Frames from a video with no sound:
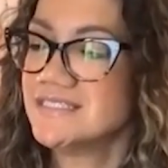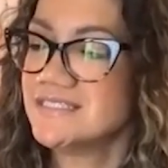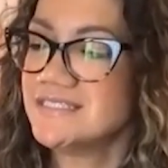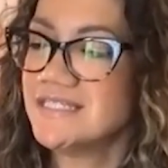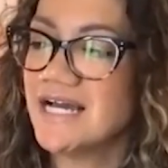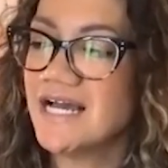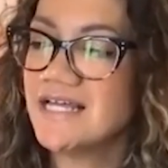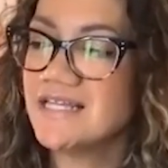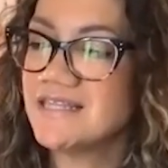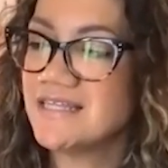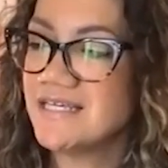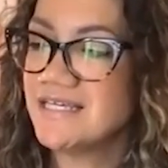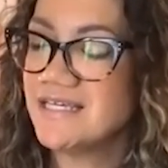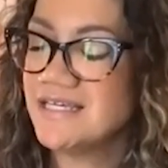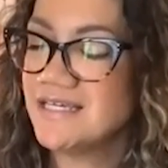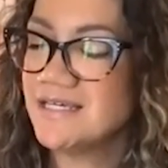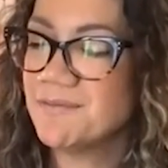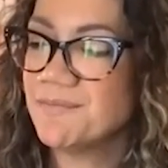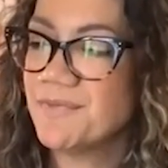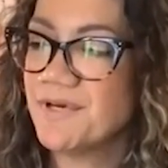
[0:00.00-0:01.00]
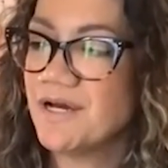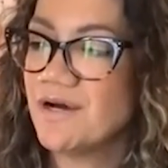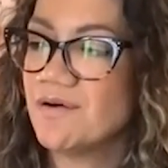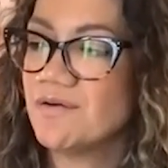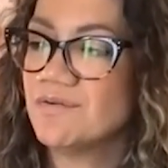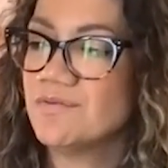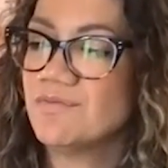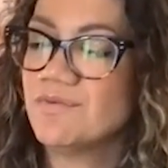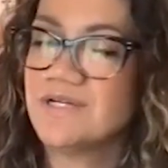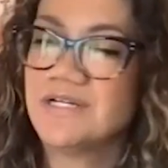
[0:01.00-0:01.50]
not thinking
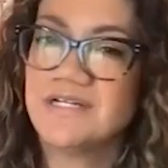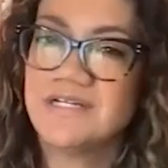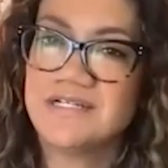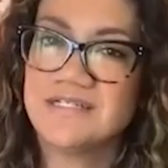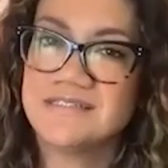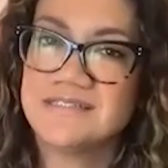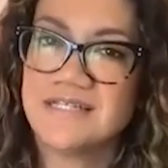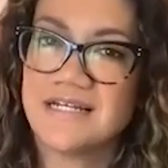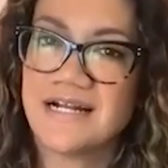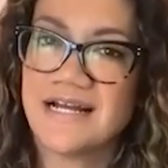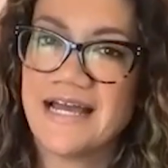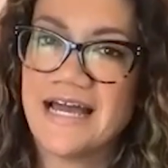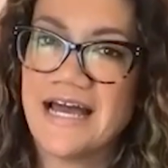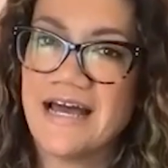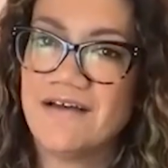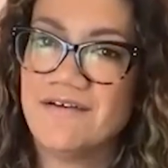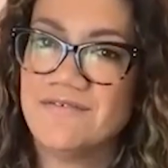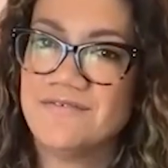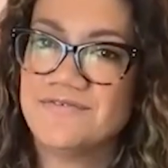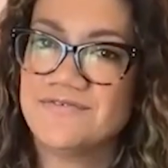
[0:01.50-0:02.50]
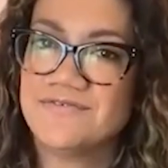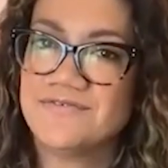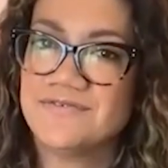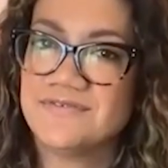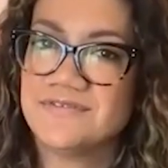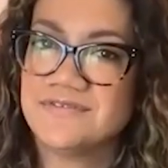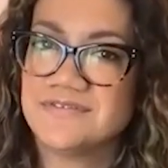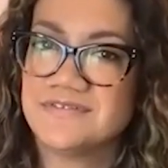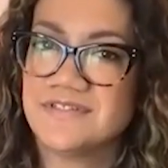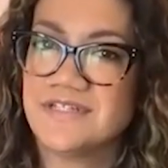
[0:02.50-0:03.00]
about what it is that I have
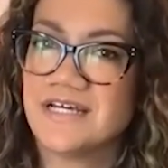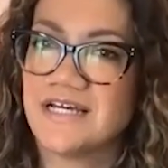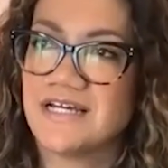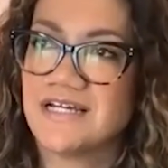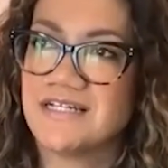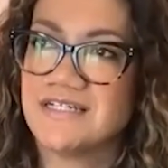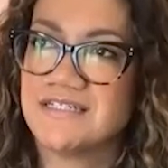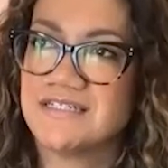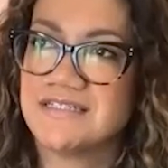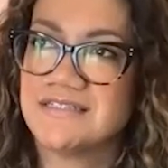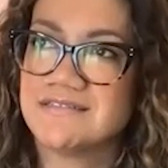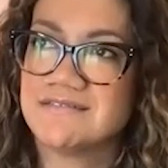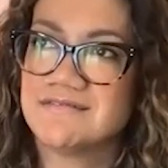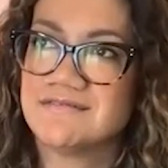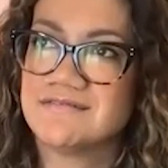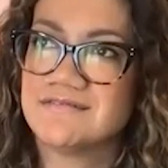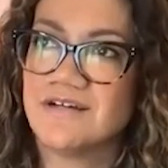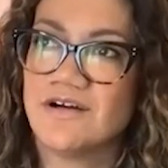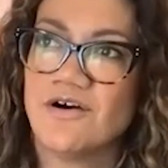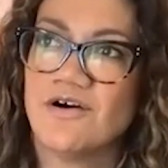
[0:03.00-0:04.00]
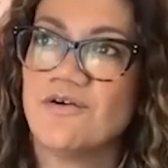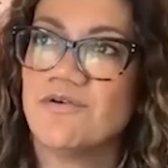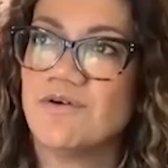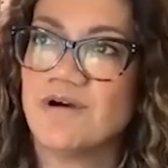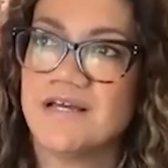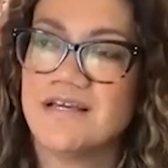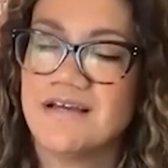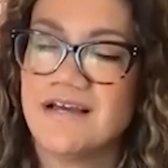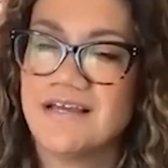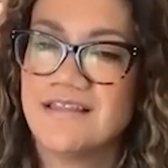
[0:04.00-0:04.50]
that, oh,
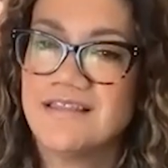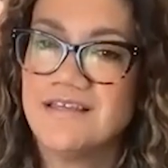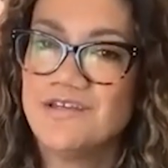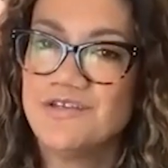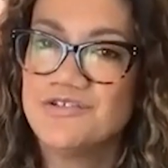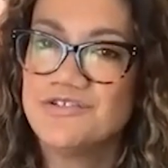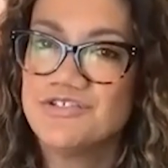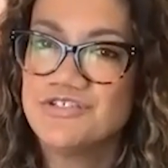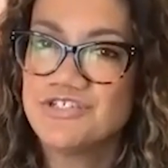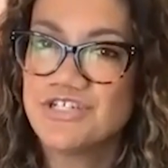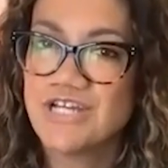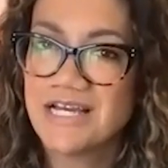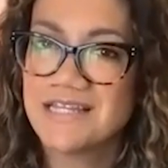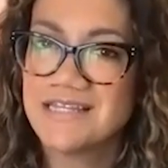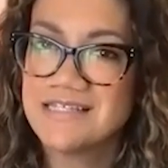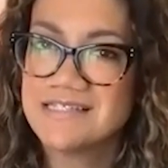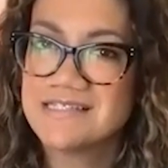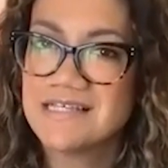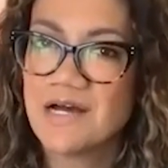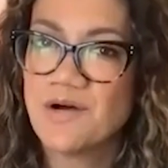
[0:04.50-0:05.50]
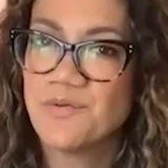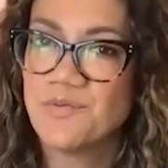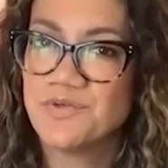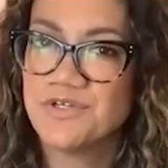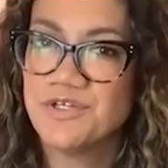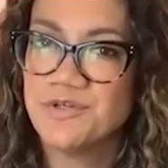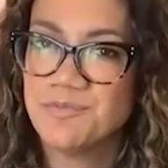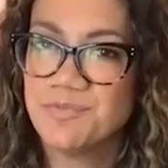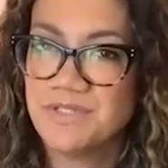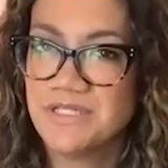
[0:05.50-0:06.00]
I, I think you should check this out. Will
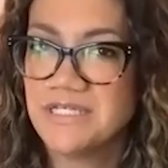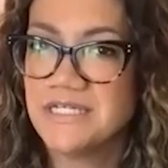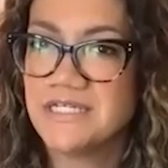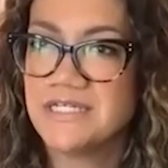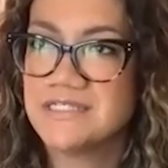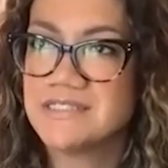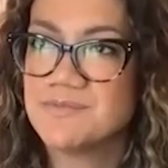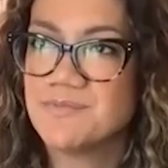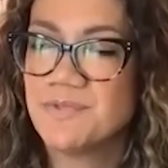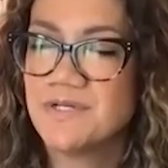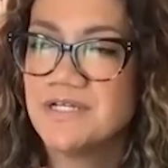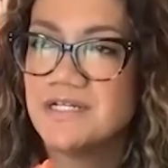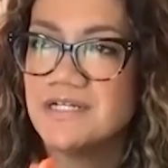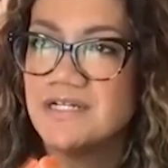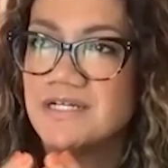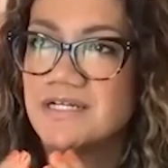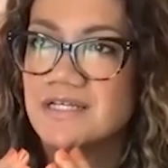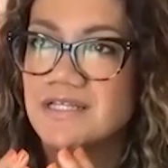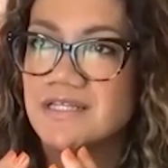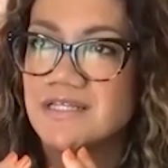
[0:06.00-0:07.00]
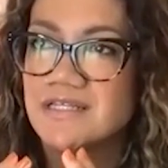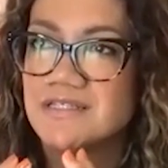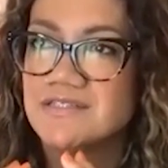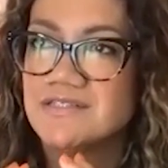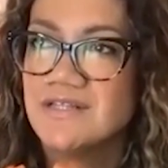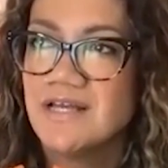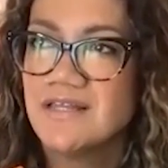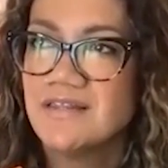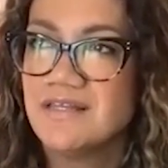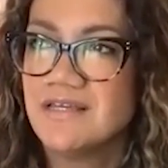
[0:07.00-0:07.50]
you please? But
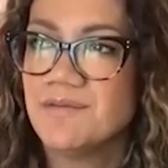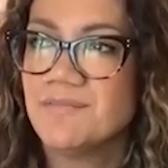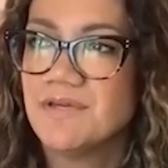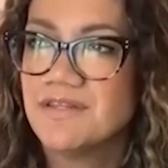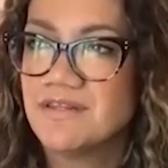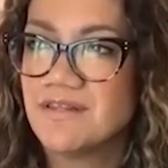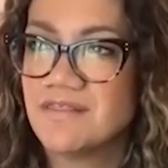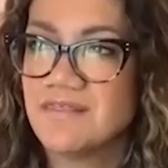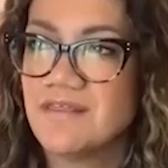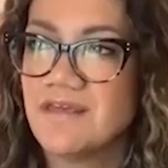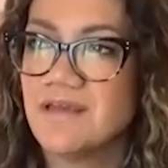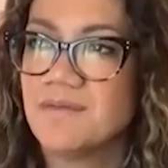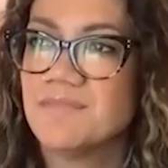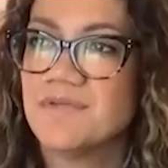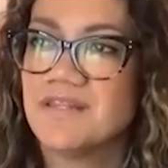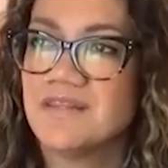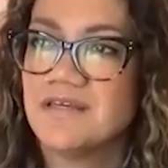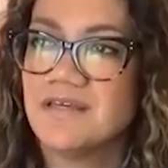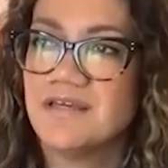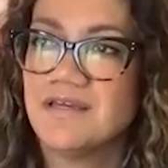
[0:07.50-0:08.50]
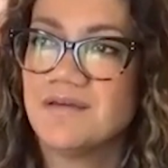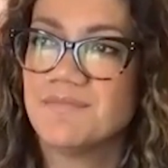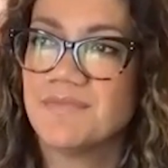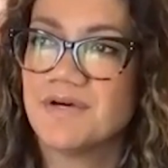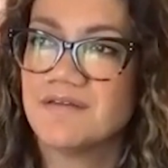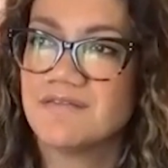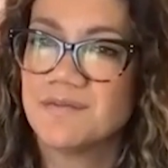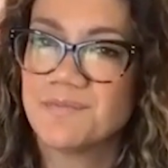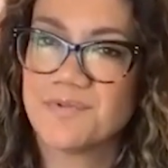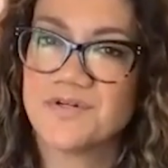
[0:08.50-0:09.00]
not thinking about the thing, but thinking
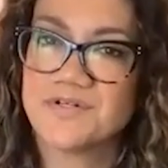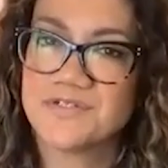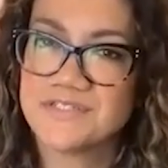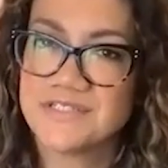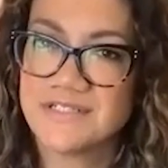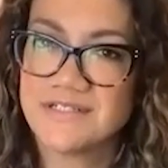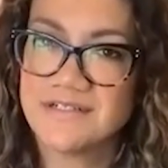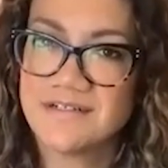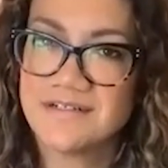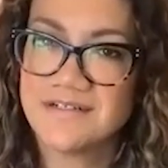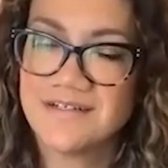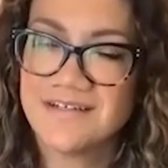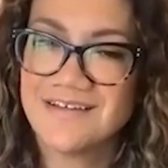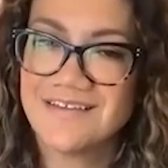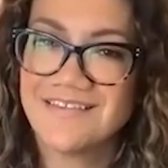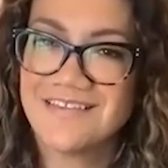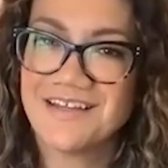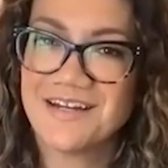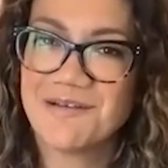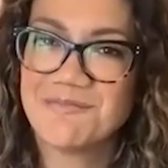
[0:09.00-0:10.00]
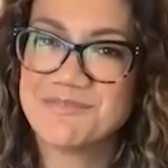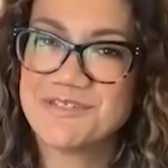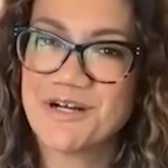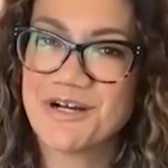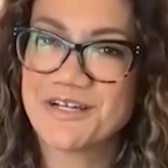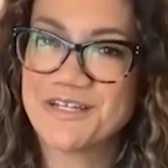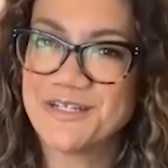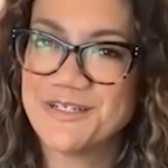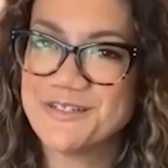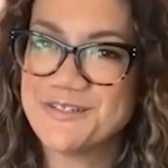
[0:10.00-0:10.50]
about the person that I'm
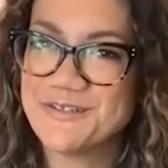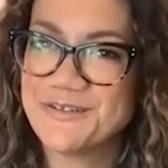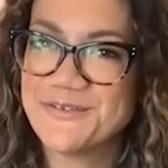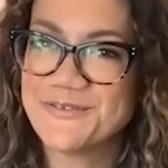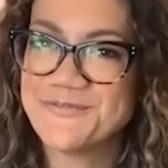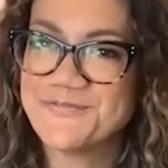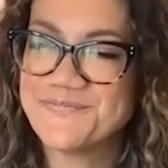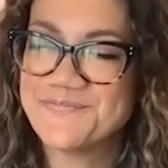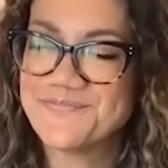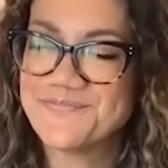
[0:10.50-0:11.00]
talking to.